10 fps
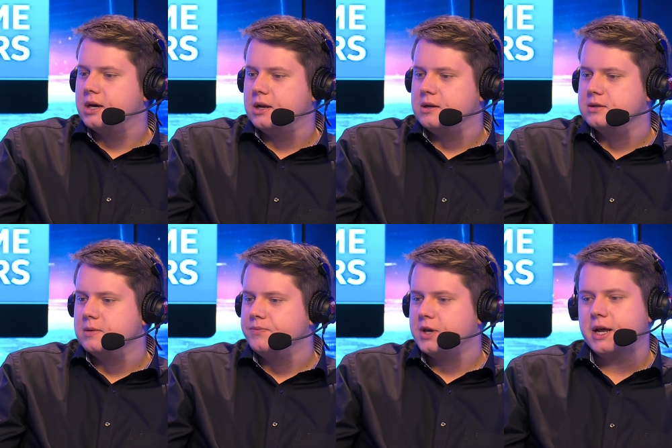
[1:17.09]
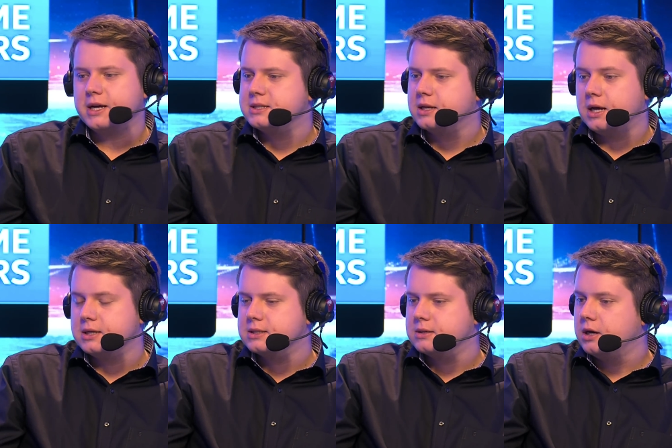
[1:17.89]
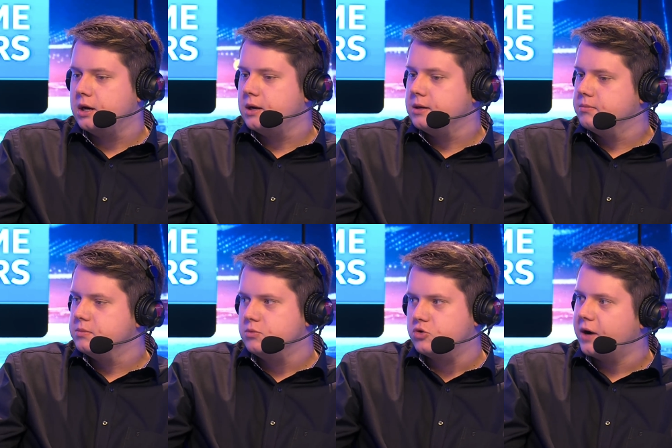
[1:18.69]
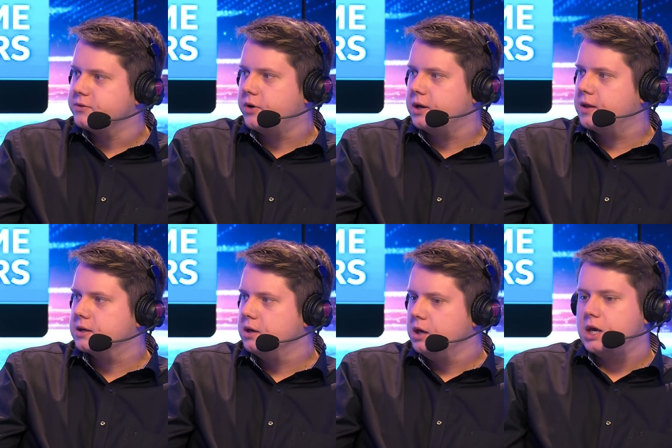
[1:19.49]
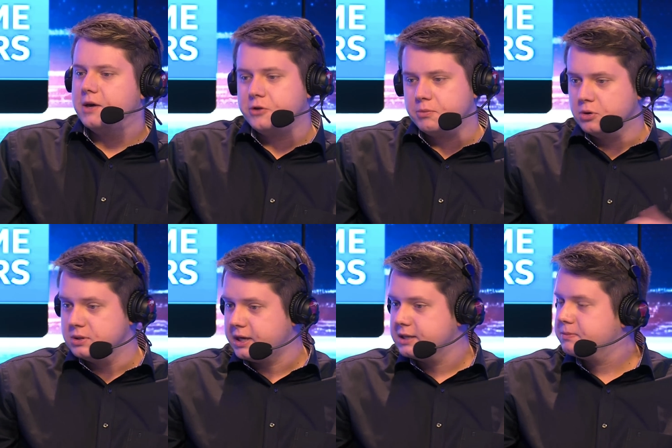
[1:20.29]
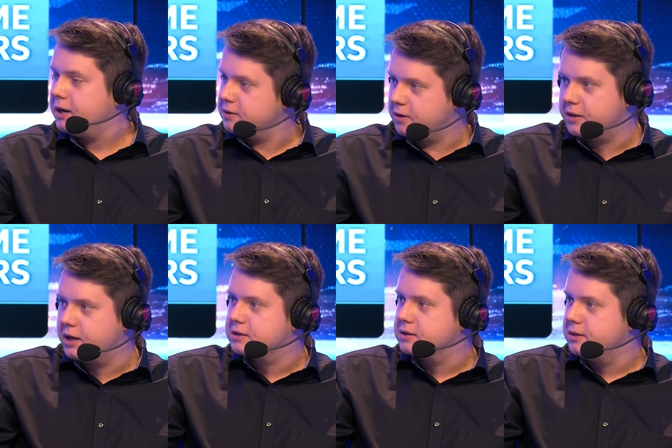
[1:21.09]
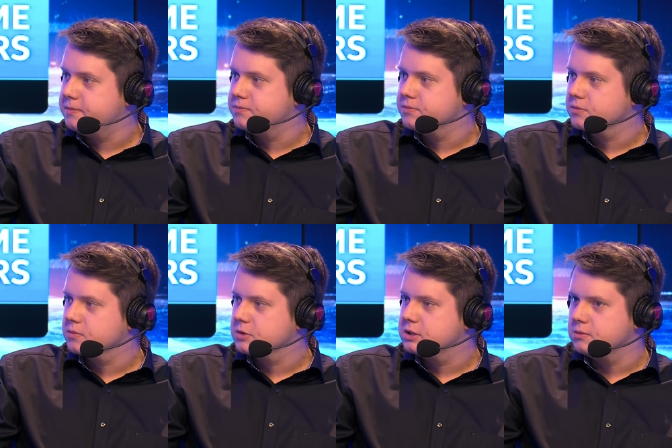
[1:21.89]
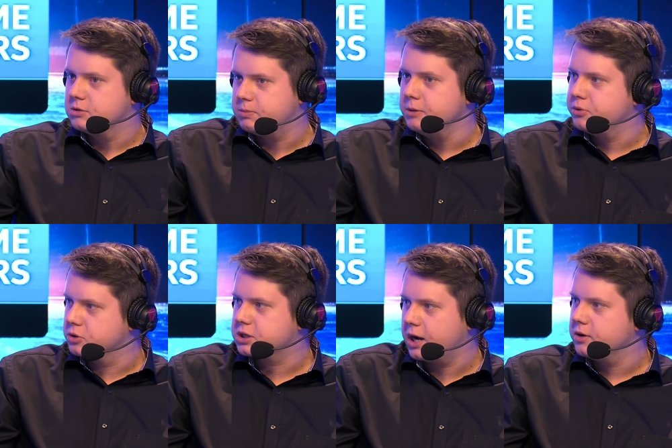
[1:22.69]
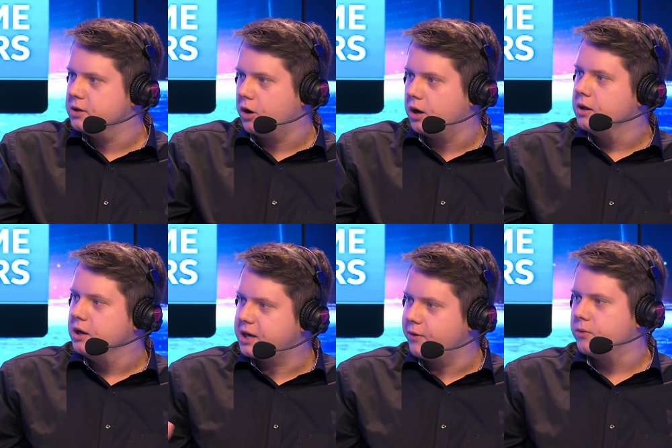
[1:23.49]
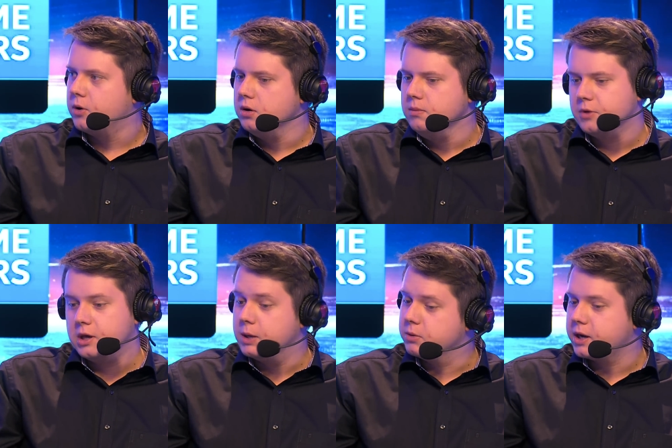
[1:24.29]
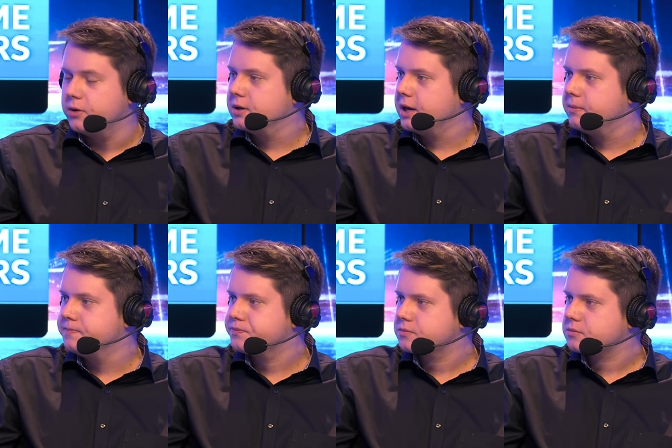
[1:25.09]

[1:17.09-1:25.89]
And yeah, like I said last draft already, that if you put Zion Spartan on that split push carry or carry role, he will carry the game.